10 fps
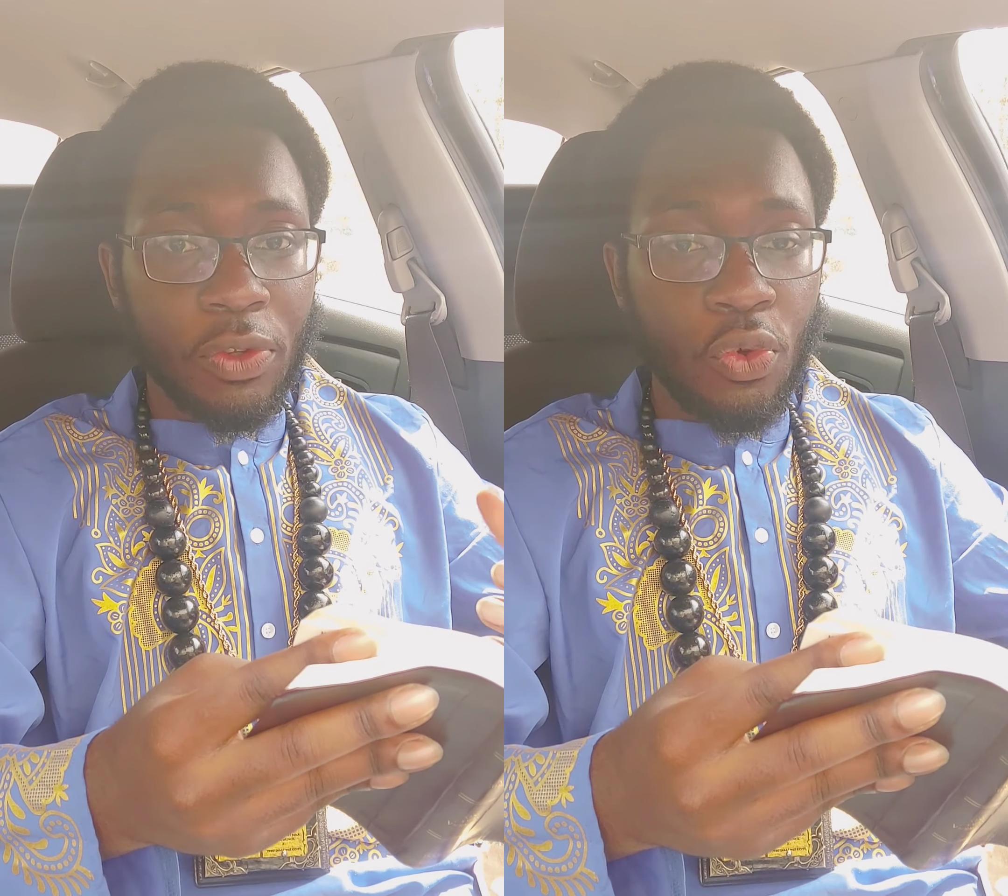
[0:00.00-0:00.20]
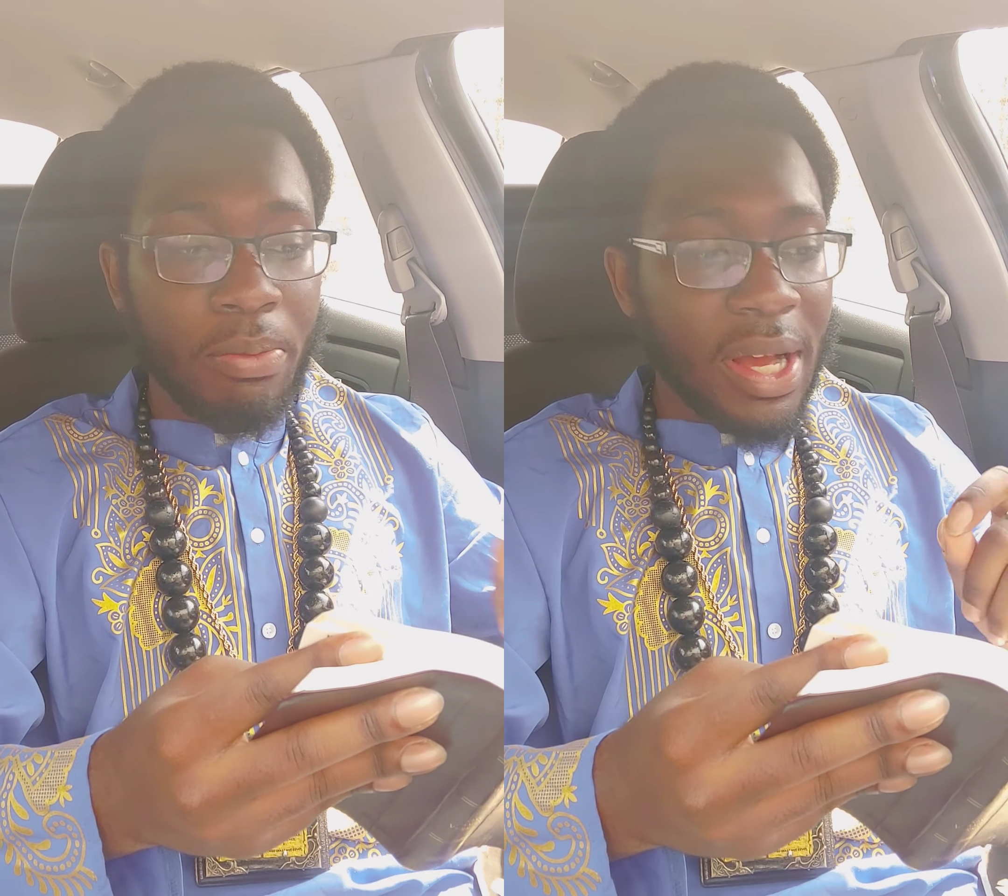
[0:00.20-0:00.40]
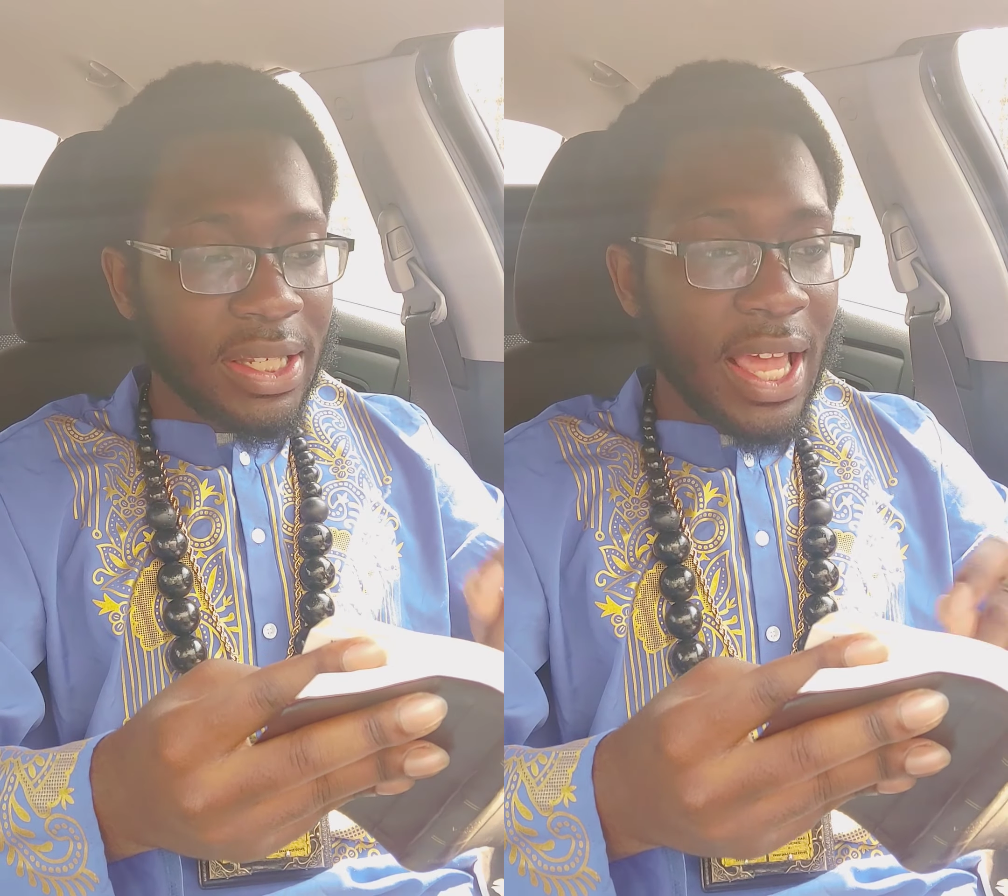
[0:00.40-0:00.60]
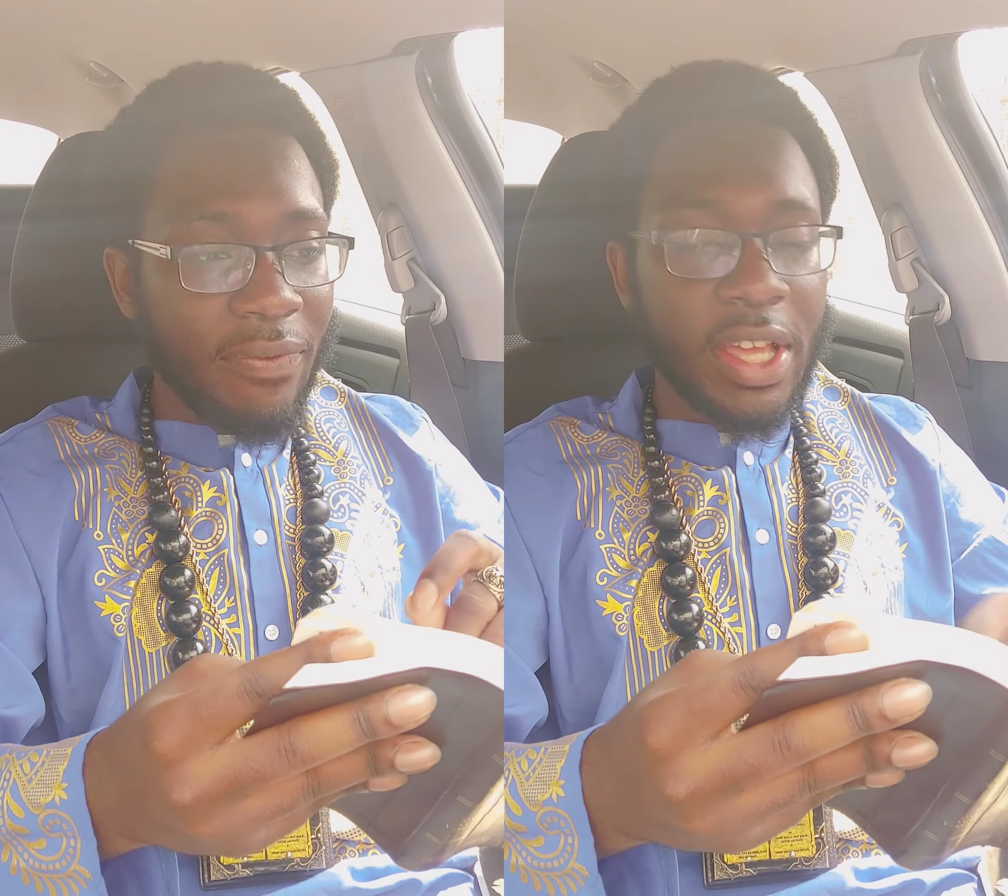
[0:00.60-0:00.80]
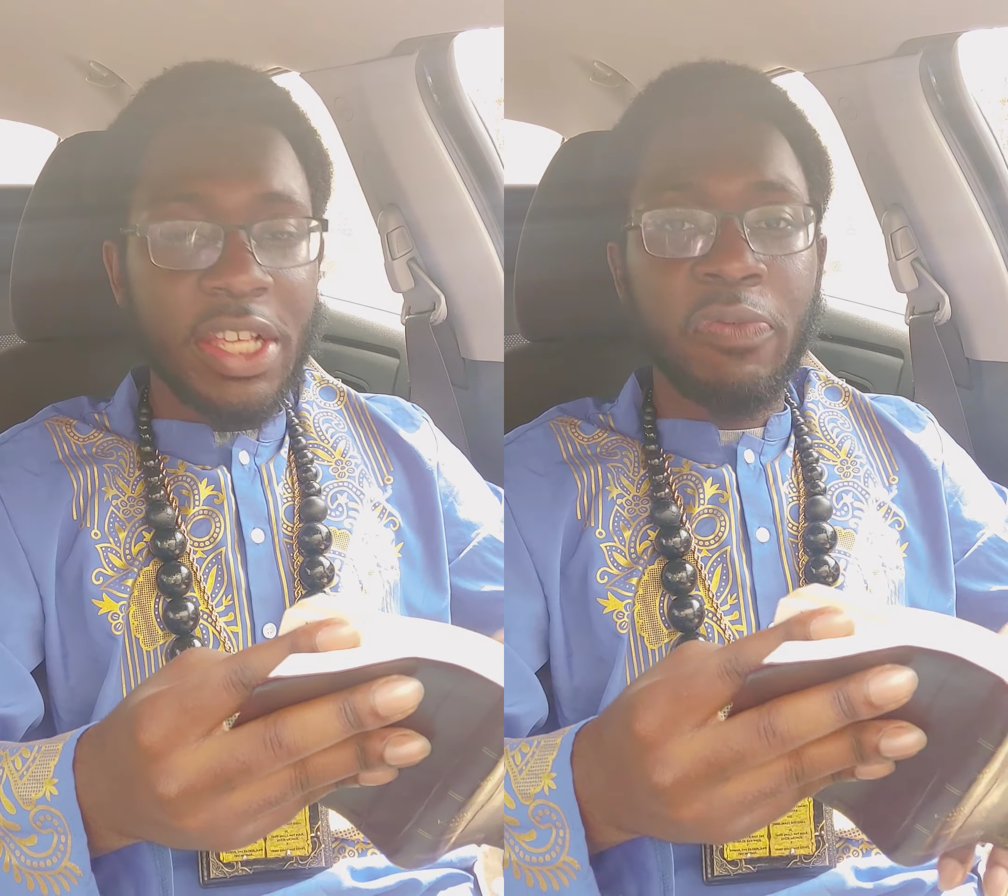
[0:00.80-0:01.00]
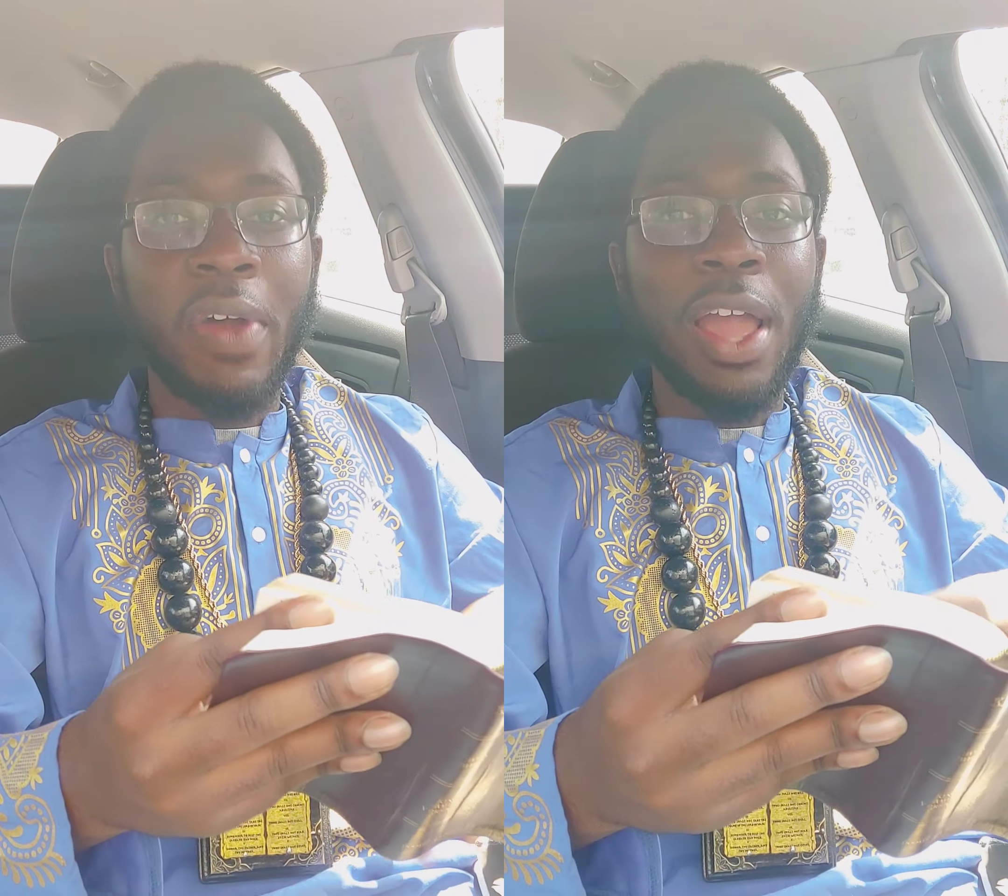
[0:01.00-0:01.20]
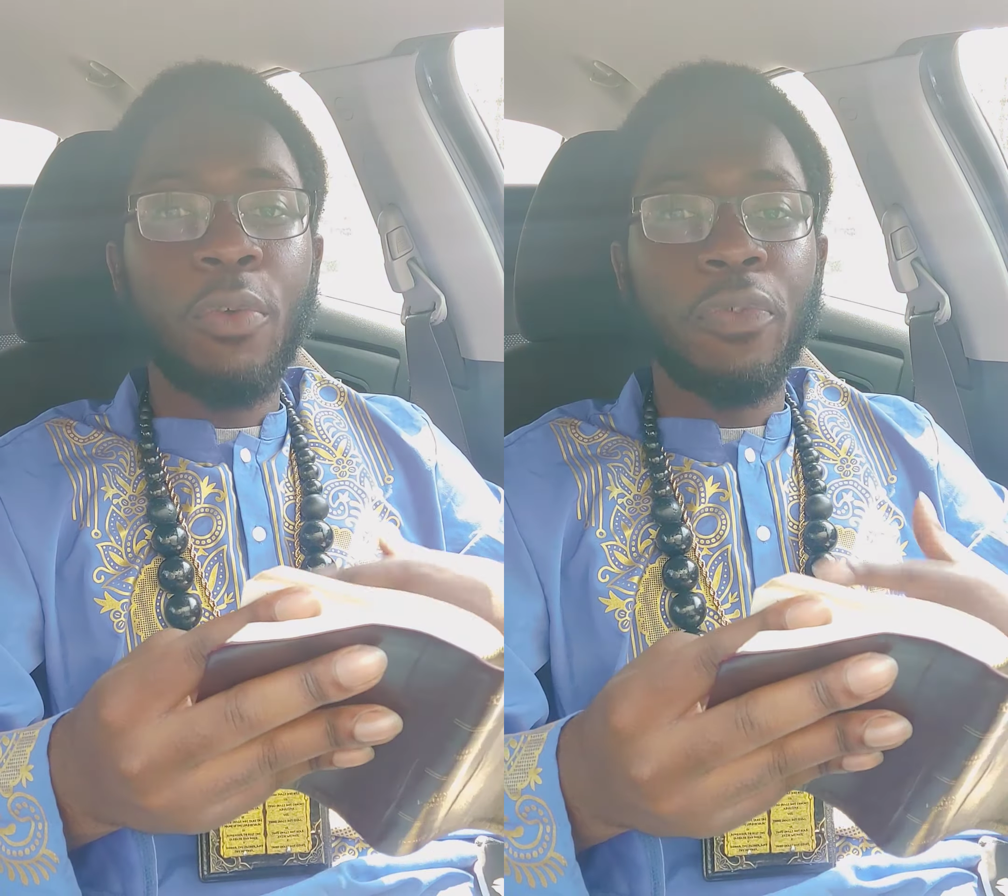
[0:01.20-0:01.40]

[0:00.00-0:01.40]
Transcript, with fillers: You must have it. It's vital